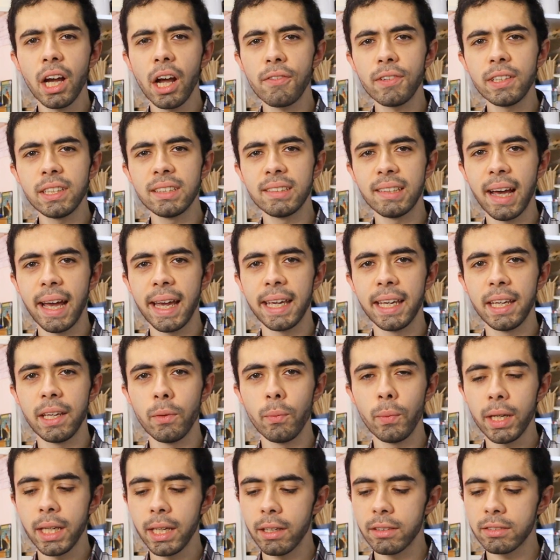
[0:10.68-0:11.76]
current day,
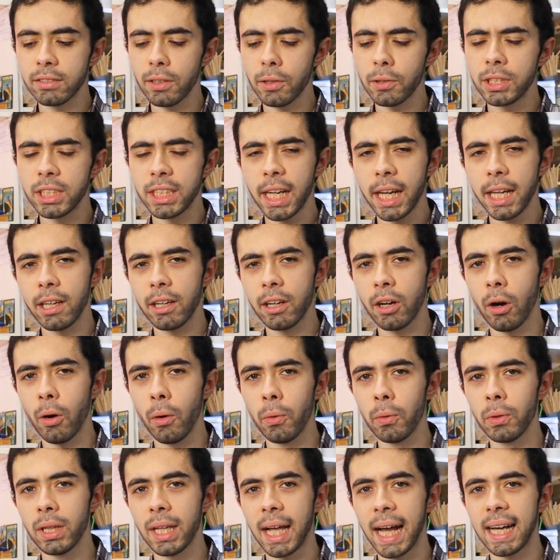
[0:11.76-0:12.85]
we associate
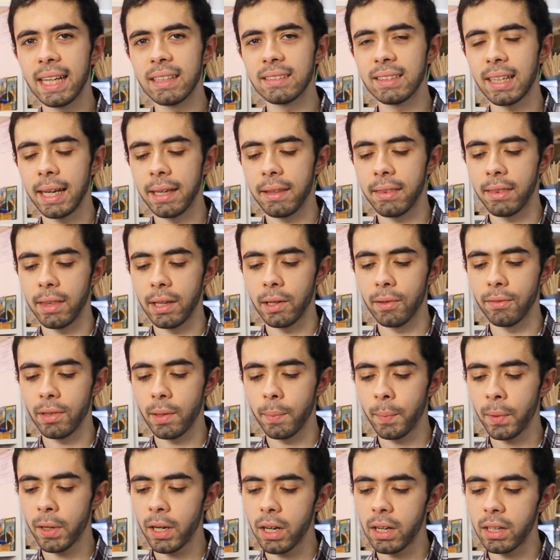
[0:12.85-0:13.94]
coal as a thing of the
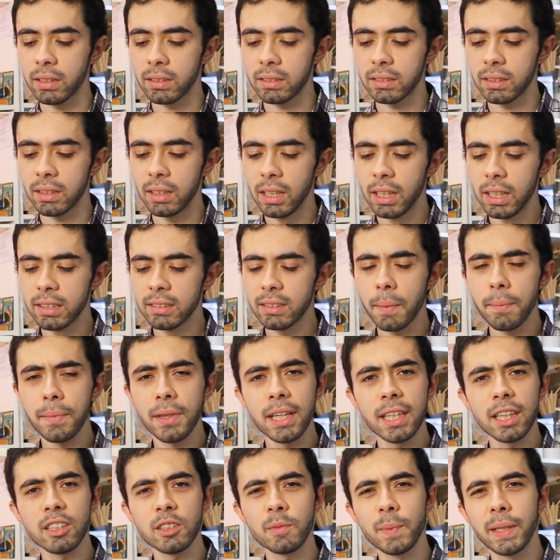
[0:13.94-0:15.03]
past,
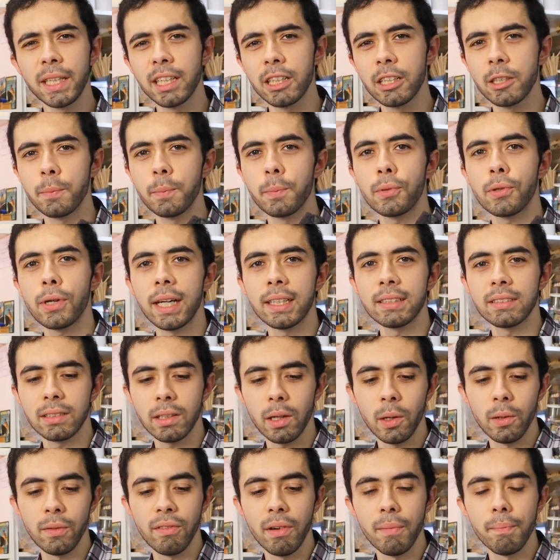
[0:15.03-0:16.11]
something that's been compressed
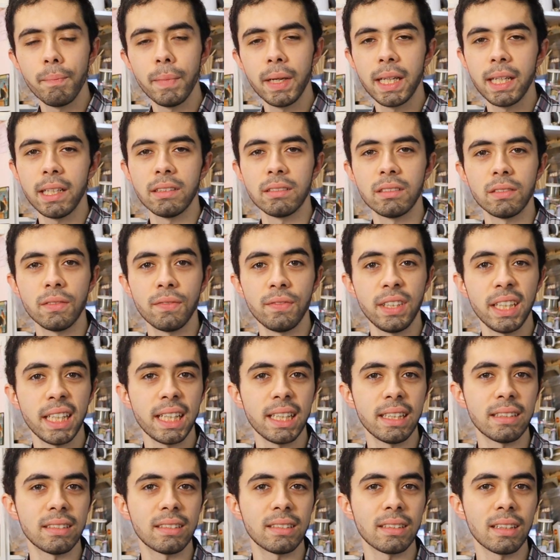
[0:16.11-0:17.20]
over millions of
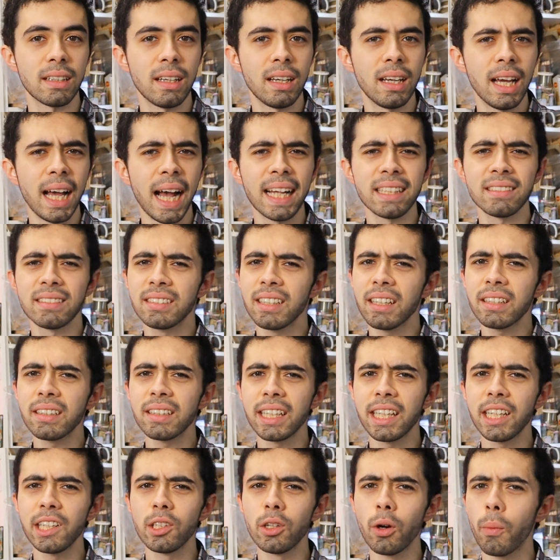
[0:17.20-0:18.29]
years, and
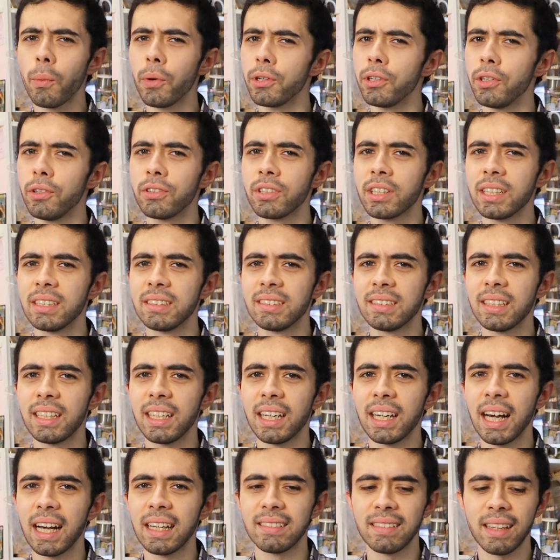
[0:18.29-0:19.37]
certainly not what you'd
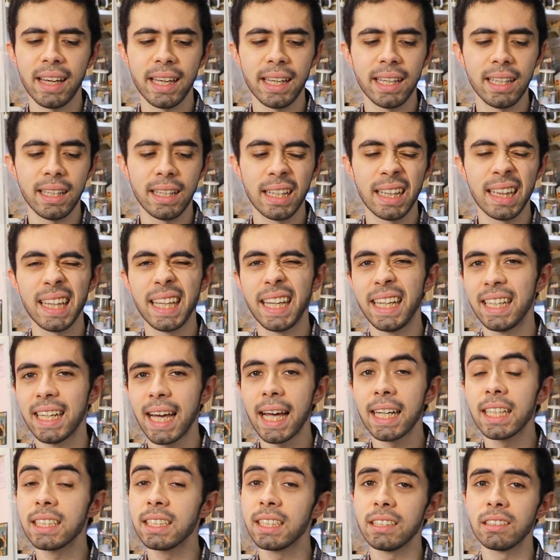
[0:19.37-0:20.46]
consider as a clean
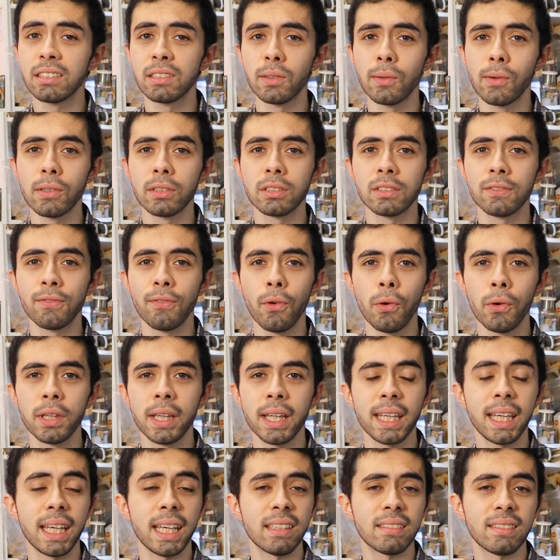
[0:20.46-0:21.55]
energy source for
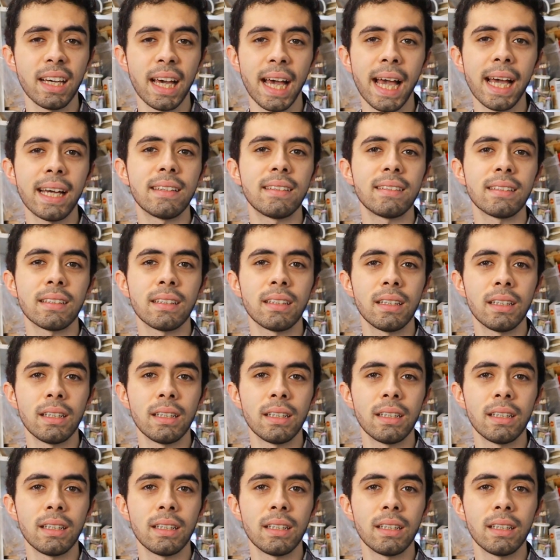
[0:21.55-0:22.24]
the years ahead.